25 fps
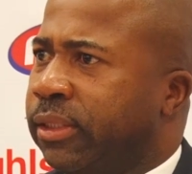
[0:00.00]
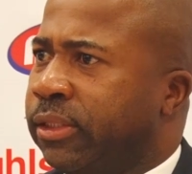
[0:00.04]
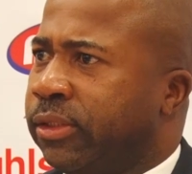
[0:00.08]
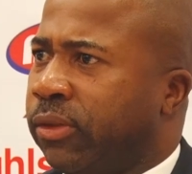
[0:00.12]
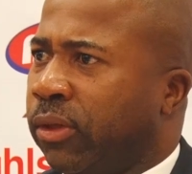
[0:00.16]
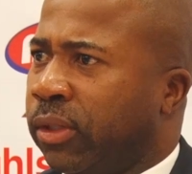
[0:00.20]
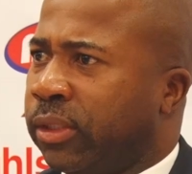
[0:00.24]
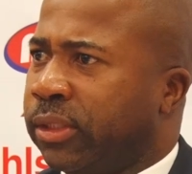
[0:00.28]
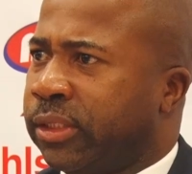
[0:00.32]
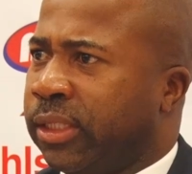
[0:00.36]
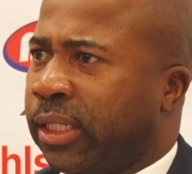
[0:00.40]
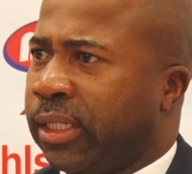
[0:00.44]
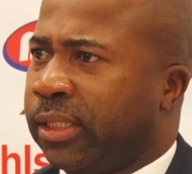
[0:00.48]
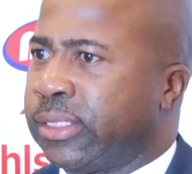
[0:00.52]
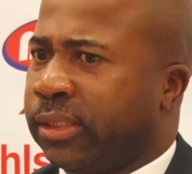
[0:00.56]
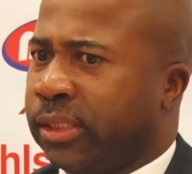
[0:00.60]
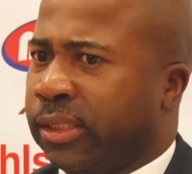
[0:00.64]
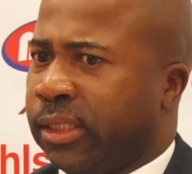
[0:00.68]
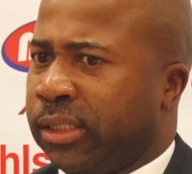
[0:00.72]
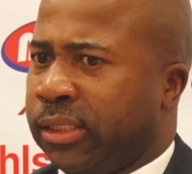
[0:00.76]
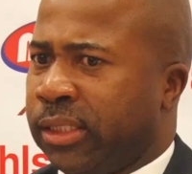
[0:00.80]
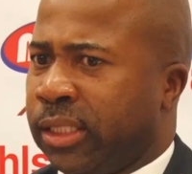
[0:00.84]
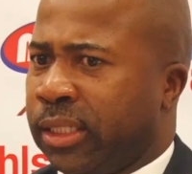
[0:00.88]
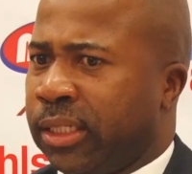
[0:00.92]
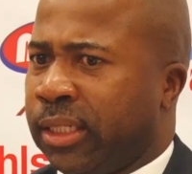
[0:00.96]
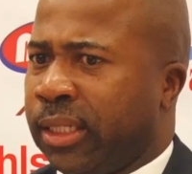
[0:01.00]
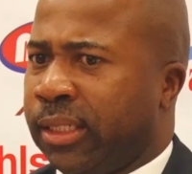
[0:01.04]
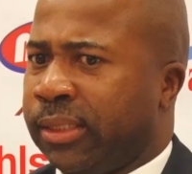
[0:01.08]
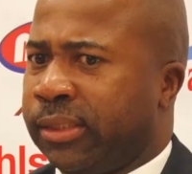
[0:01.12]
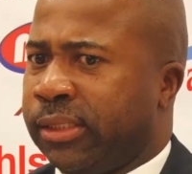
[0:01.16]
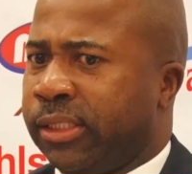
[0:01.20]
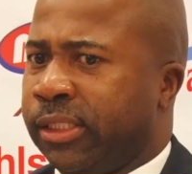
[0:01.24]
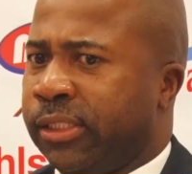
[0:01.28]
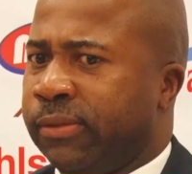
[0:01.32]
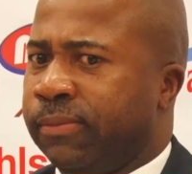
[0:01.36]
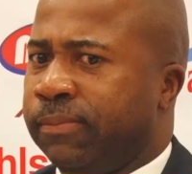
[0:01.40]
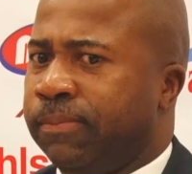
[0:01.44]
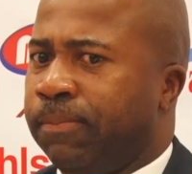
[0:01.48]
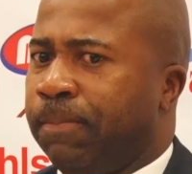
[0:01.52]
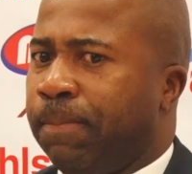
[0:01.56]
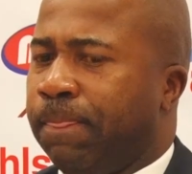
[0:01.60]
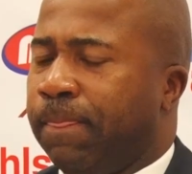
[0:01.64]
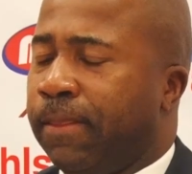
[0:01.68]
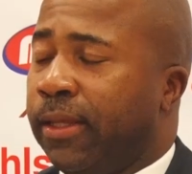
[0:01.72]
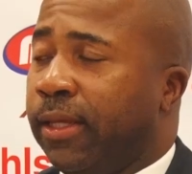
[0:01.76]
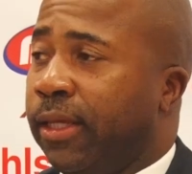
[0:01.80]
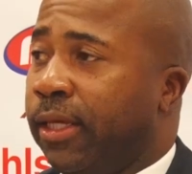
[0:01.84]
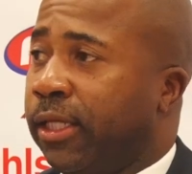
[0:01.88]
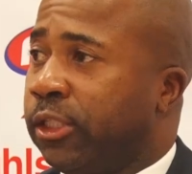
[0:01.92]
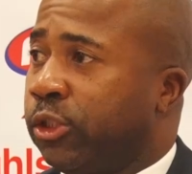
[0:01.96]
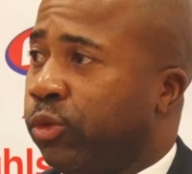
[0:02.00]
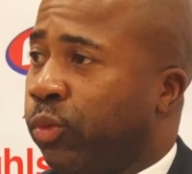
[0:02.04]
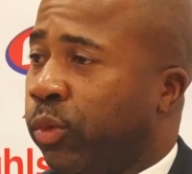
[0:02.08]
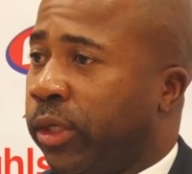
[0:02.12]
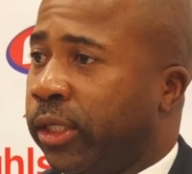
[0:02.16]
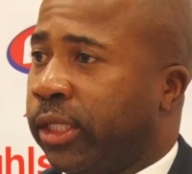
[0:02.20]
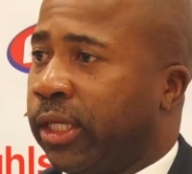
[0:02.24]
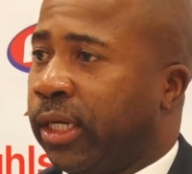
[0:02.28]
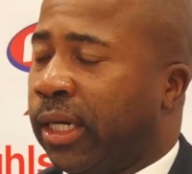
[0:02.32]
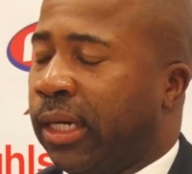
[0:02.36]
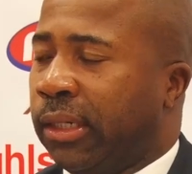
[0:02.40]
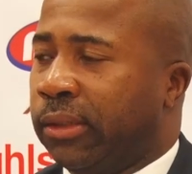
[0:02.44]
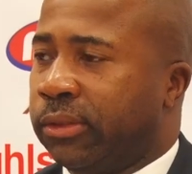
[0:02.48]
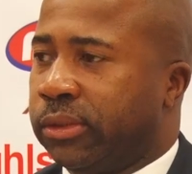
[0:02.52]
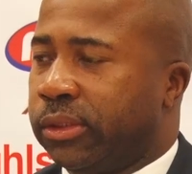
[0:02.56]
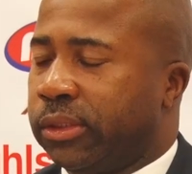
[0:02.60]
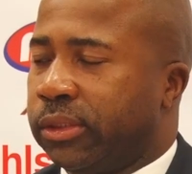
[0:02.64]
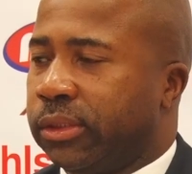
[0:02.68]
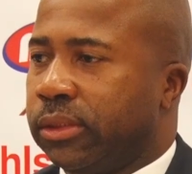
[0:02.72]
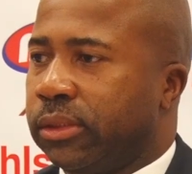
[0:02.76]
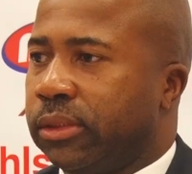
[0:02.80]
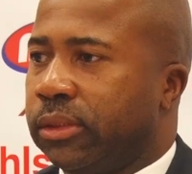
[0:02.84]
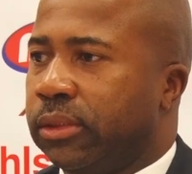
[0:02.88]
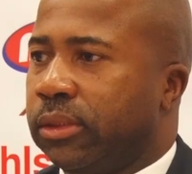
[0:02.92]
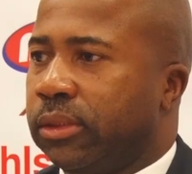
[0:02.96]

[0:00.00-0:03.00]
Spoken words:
doctors and the technical team, it's working out.